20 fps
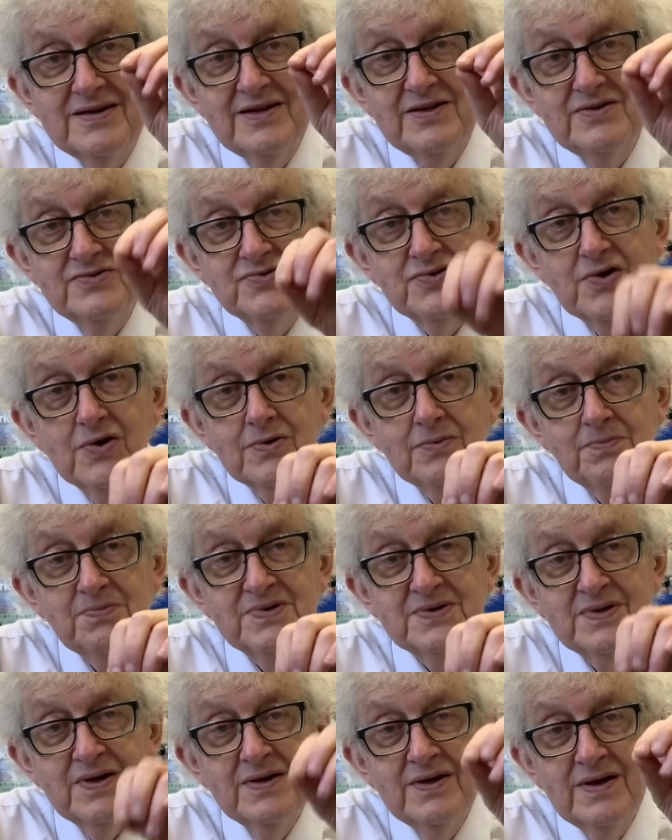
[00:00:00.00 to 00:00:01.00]
he
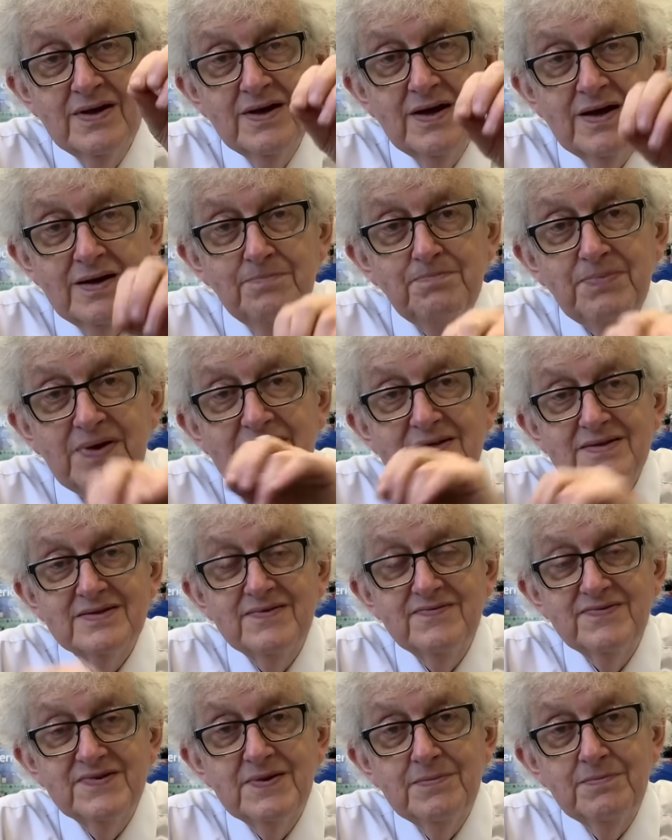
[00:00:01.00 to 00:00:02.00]
dropped a piece
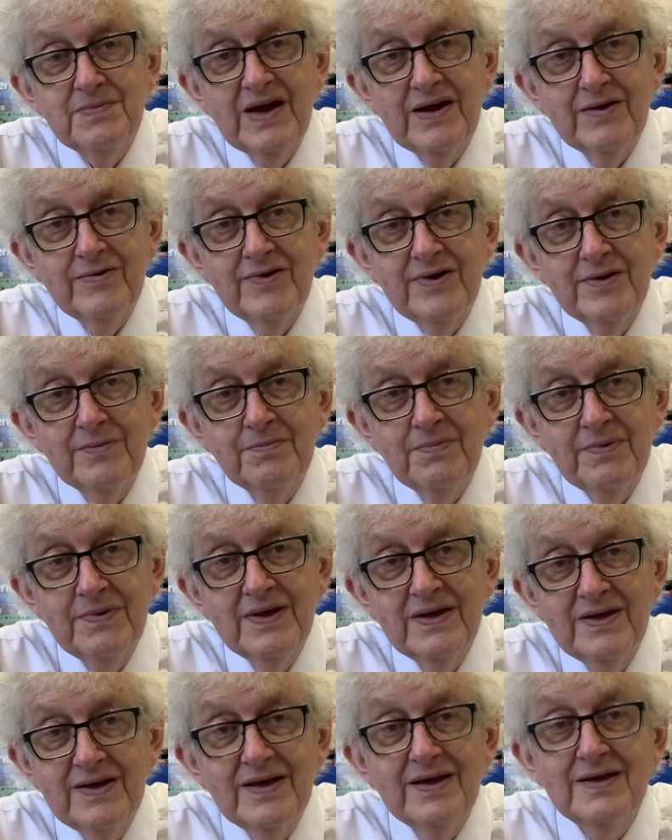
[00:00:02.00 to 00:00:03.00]
of samarium
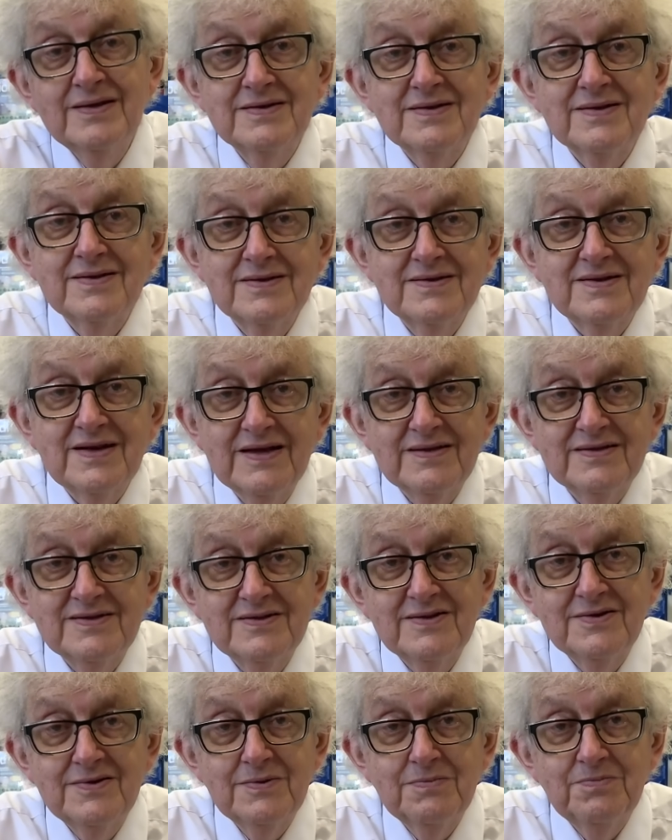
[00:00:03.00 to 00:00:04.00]
into the
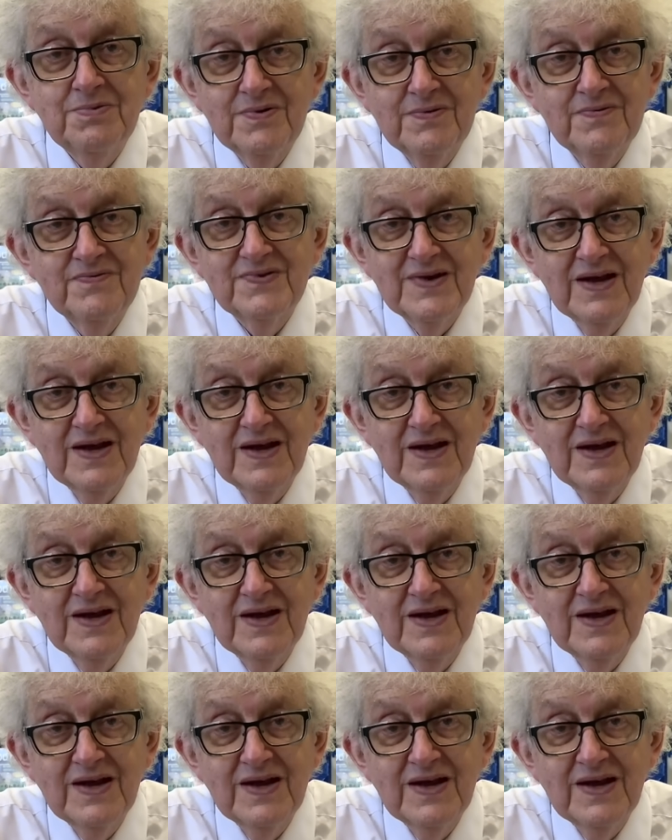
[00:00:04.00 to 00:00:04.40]
test tube of